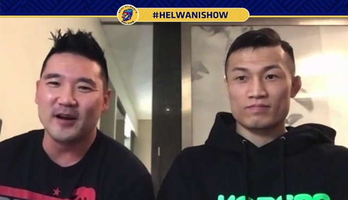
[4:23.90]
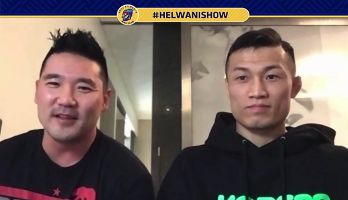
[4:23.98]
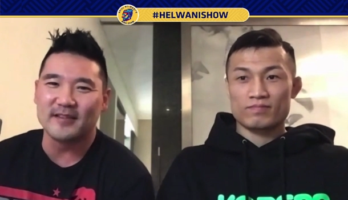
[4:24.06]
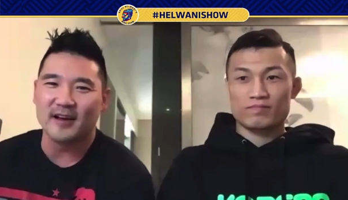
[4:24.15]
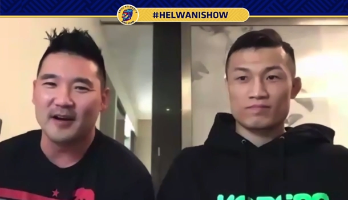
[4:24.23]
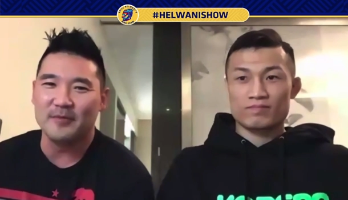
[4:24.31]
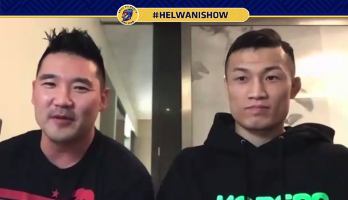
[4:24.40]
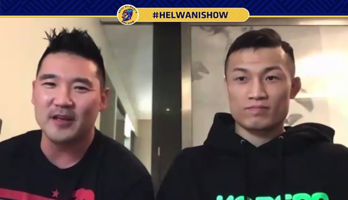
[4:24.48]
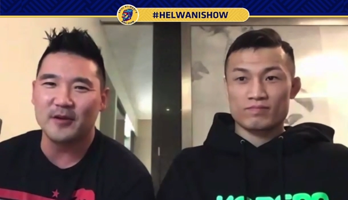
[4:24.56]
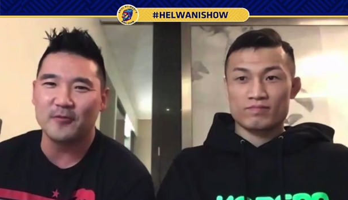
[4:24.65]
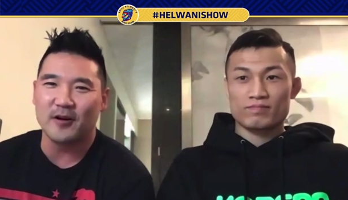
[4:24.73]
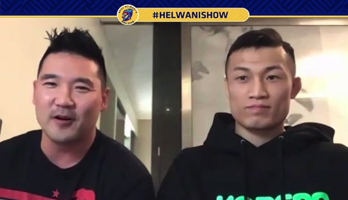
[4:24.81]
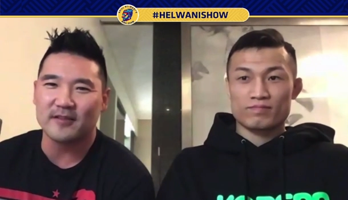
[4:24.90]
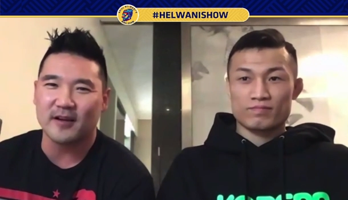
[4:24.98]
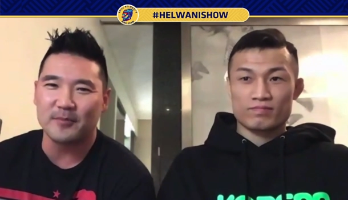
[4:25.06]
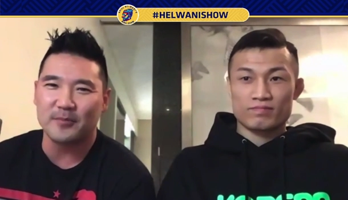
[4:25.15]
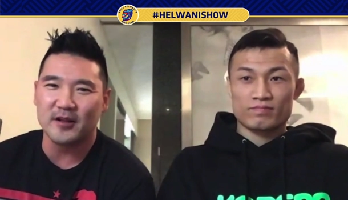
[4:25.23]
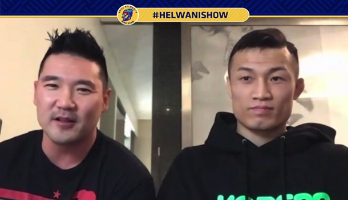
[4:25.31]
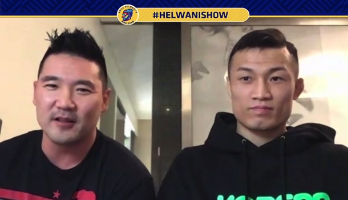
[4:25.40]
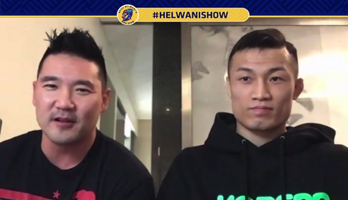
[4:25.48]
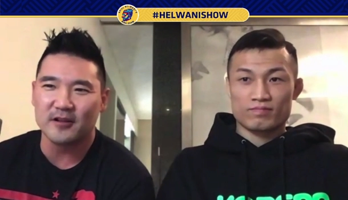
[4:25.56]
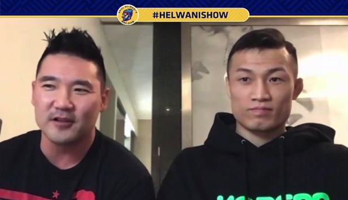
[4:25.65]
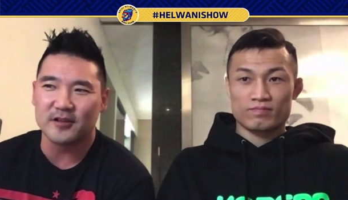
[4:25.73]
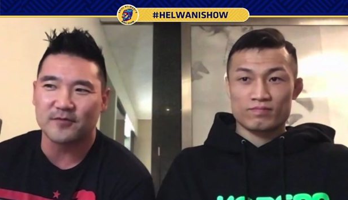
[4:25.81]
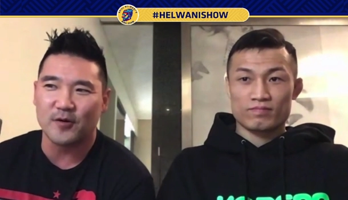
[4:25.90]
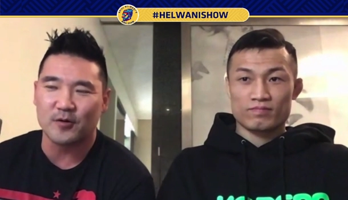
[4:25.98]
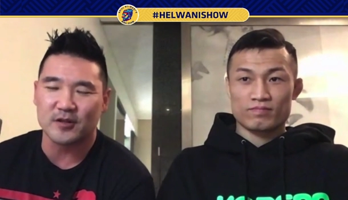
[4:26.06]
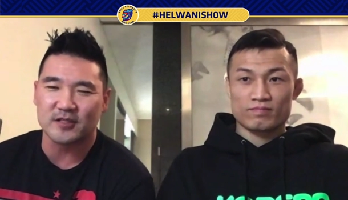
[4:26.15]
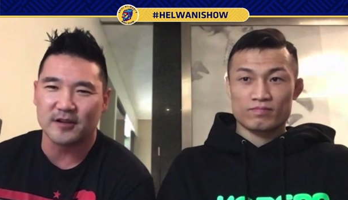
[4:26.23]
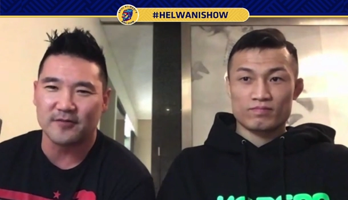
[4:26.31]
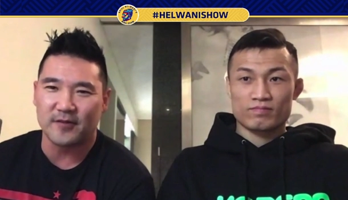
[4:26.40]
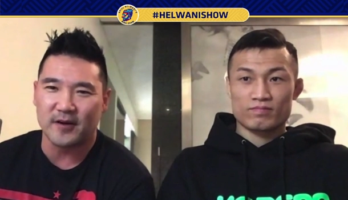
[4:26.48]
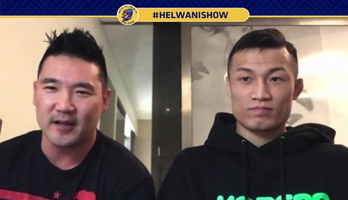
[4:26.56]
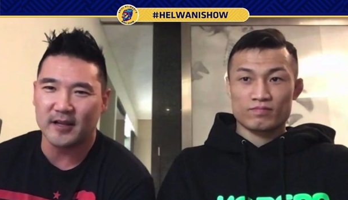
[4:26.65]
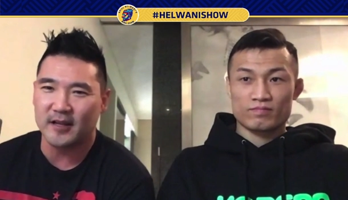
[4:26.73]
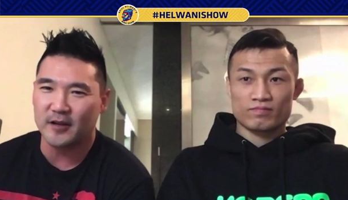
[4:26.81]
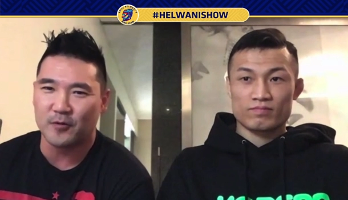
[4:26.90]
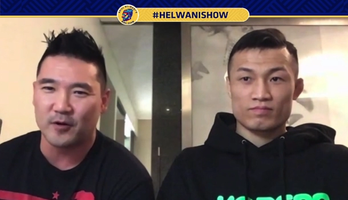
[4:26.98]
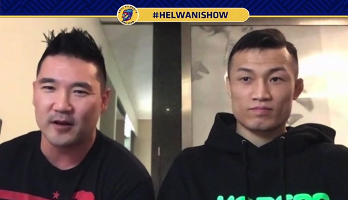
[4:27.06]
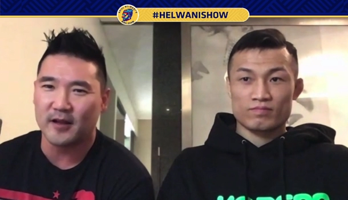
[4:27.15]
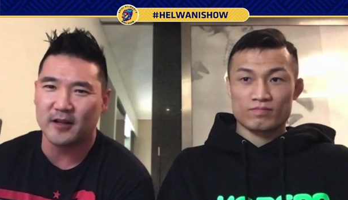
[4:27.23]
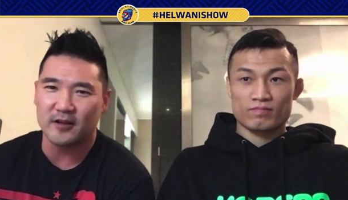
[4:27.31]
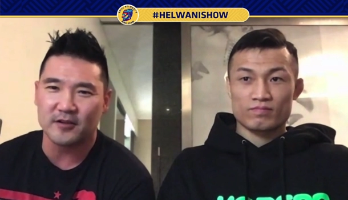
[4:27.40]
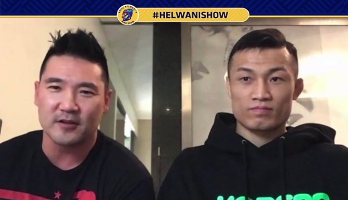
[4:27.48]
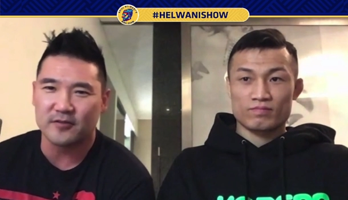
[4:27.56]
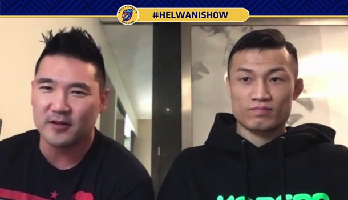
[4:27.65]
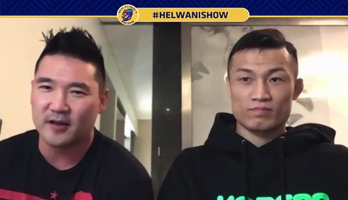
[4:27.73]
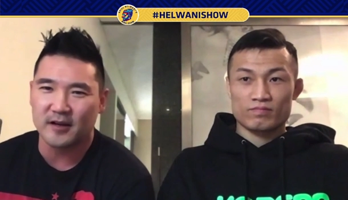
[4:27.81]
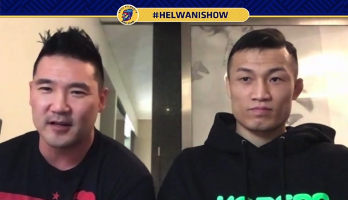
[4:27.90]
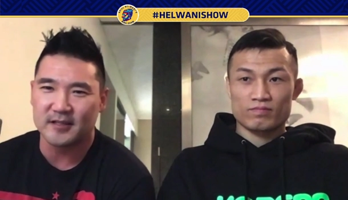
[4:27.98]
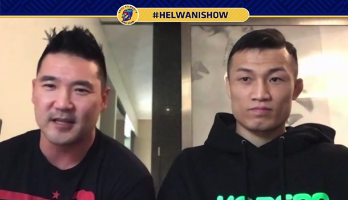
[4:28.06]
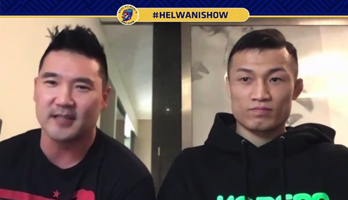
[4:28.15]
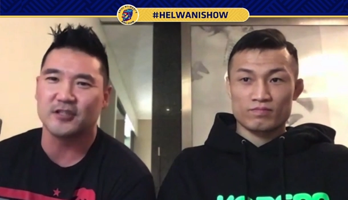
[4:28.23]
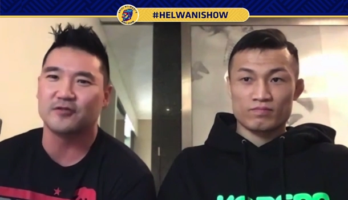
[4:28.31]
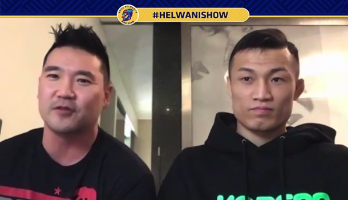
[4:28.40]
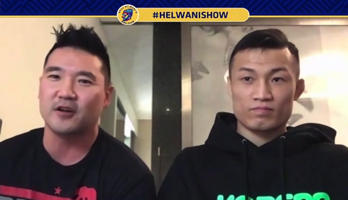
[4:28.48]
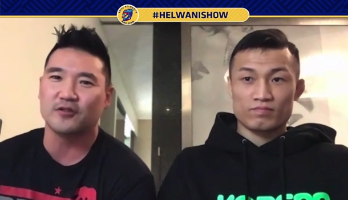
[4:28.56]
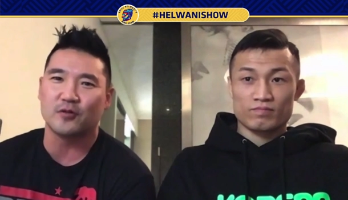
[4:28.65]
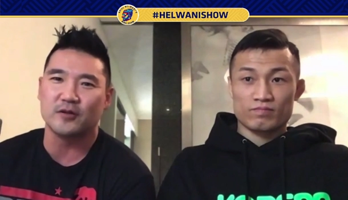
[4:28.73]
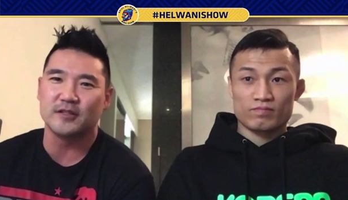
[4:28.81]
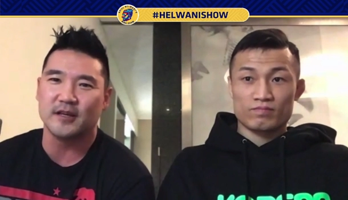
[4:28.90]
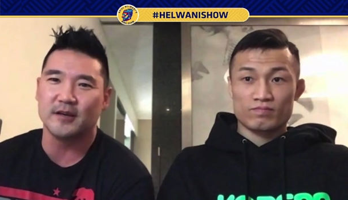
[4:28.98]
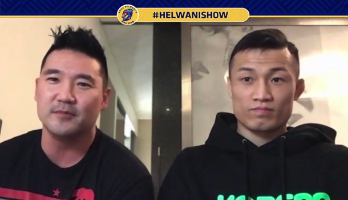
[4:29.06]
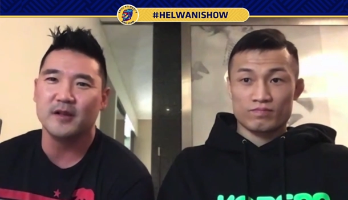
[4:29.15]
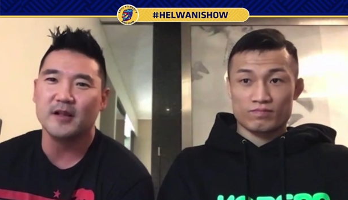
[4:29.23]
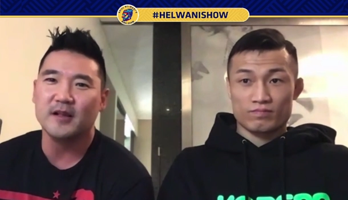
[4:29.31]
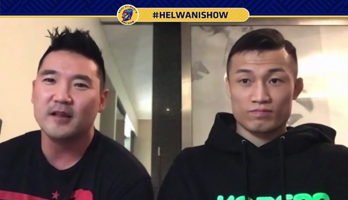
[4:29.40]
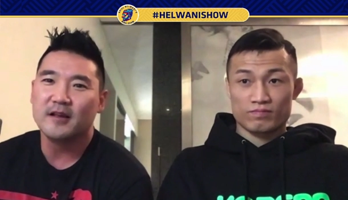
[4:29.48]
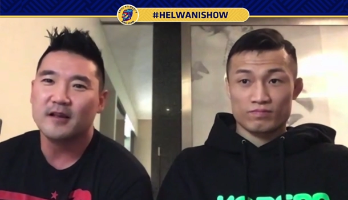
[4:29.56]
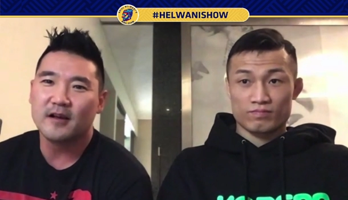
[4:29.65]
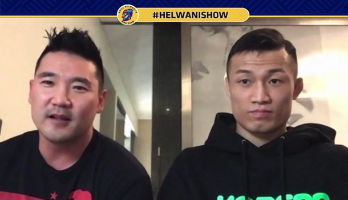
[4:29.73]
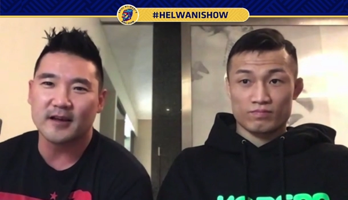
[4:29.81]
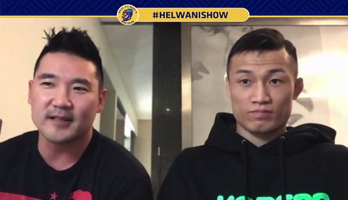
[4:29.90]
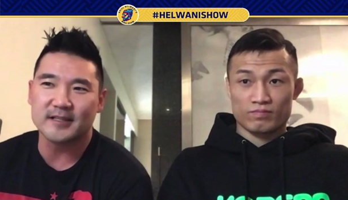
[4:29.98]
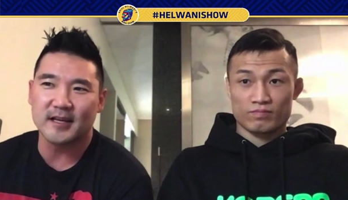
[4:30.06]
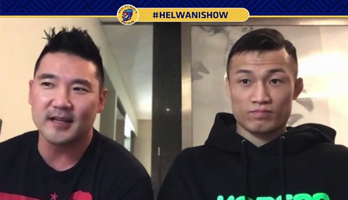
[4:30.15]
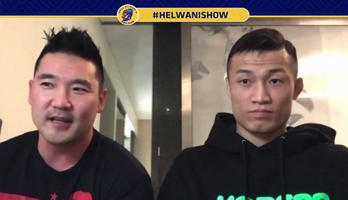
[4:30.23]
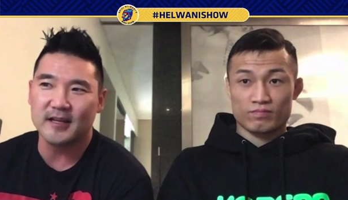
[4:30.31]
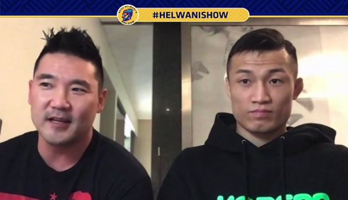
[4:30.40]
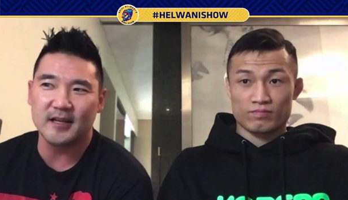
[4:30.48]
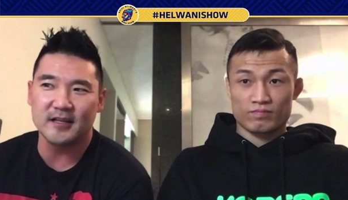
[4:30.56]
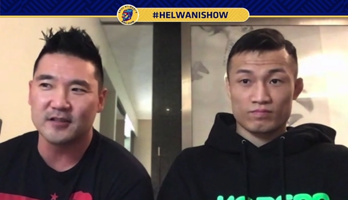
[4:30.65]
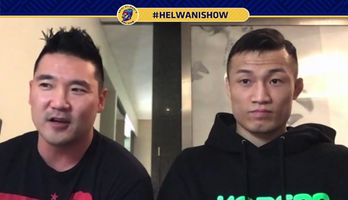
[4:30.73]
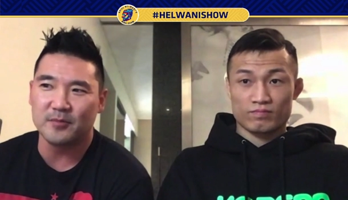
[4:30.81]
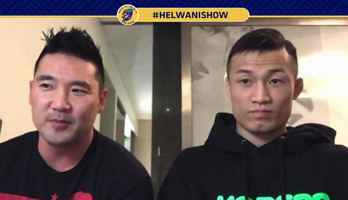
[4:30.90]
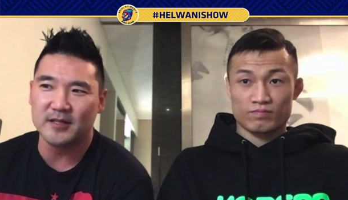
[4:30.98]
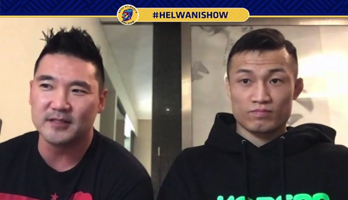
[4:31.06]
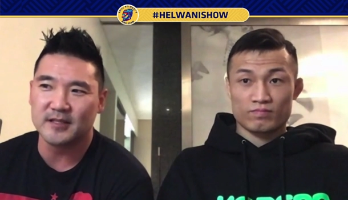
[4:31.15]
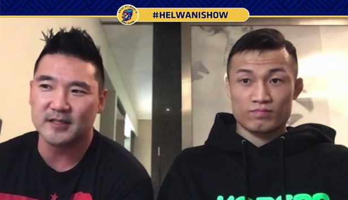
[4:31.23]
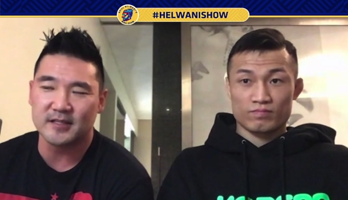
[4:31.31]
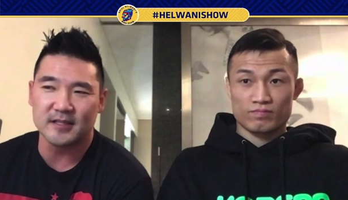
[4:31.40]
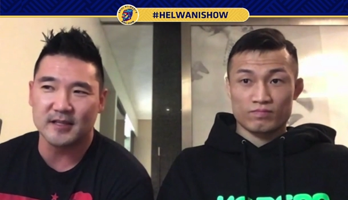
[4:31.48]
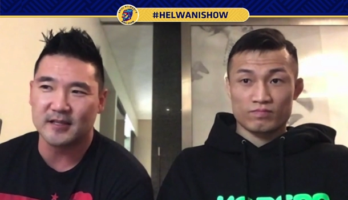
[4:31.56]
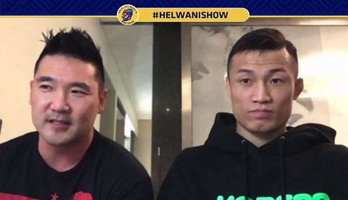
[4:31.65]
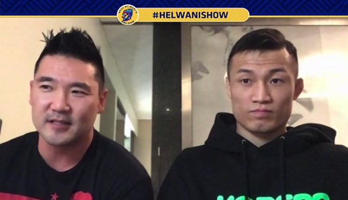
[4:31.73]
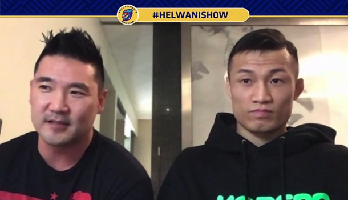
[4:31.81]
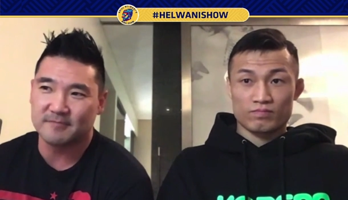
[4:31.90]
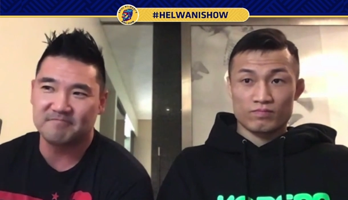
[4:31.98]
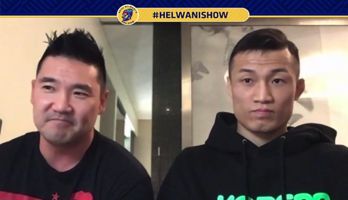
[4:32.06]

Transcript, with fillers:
Speaker 1: but um, he wanted Zombie to literally just focus on the fight. He didn't want any uh, attention drawn towards him. And like I said, he's all business. It's